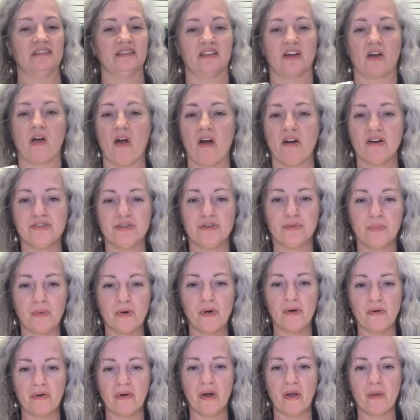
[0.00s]
The cards are
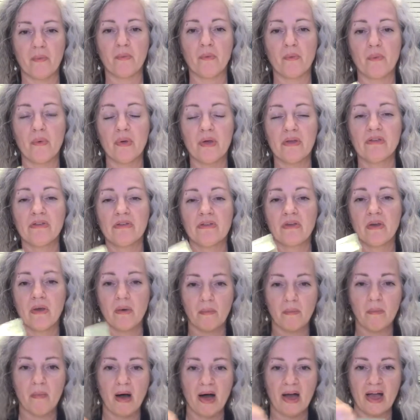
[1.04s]
programmed with
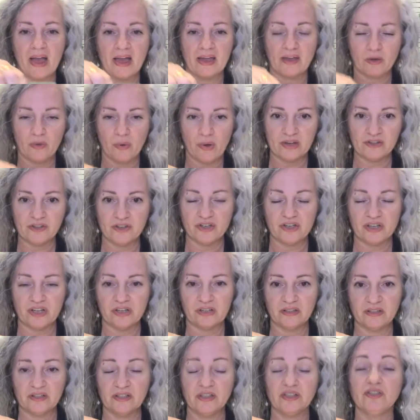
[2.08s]
my
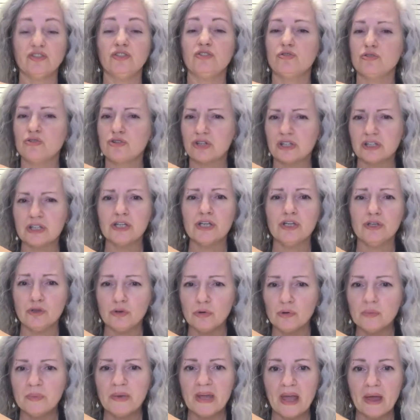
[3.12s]
question. Usually
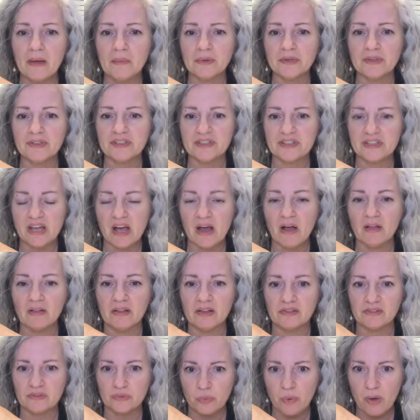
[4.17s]
you'll be able to tell
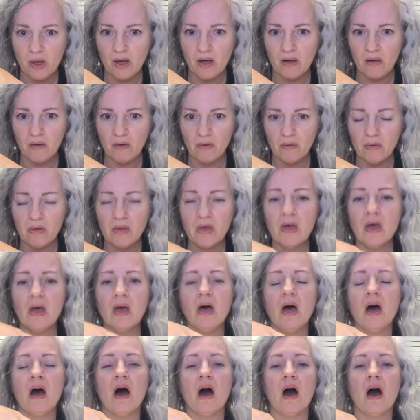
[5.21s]
as well.
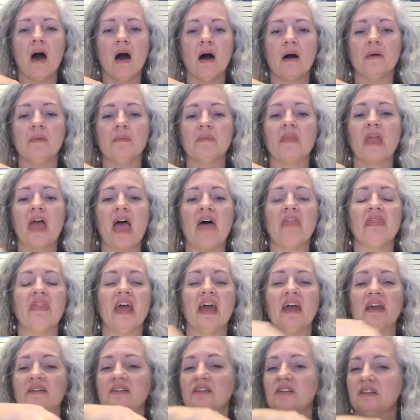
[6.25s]
And
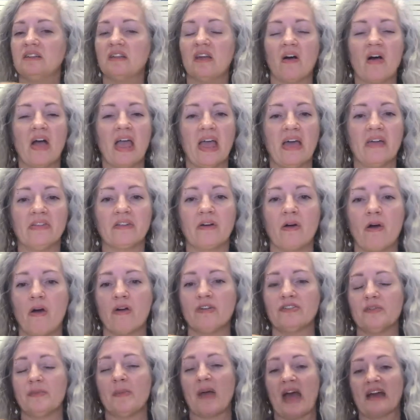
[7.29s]
then they'll hand the
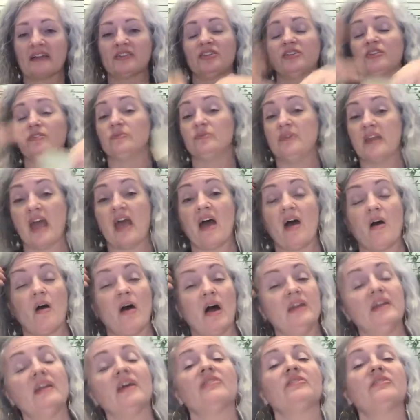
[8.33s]
cards back to you. Now,
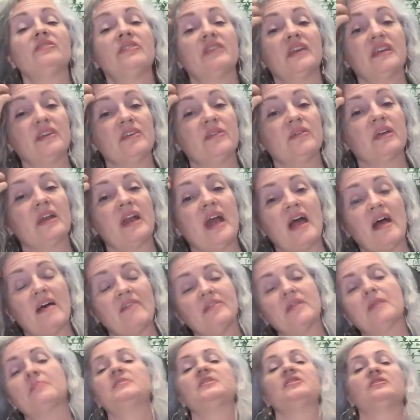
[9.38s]
another thing you can have
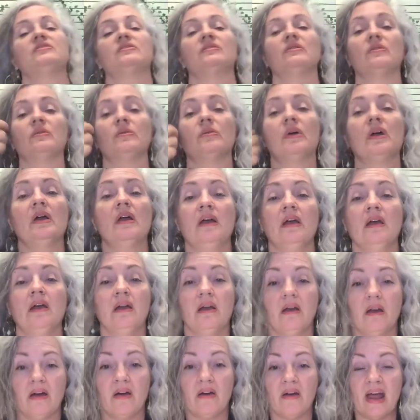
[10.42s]
them do,
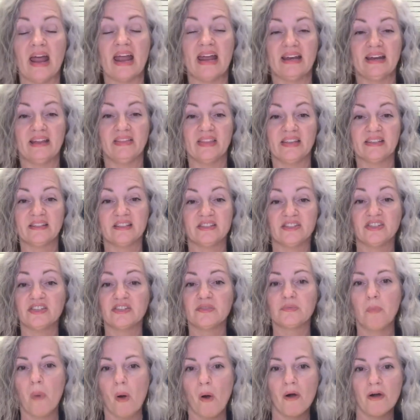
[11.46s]
all right? And this is
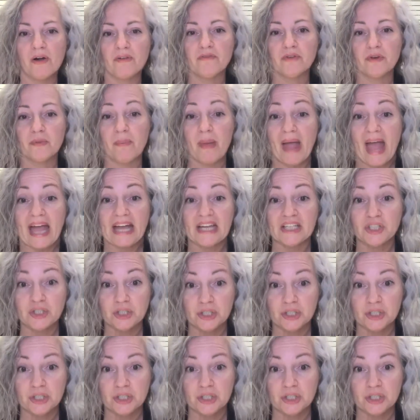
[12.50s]
just part of your bag of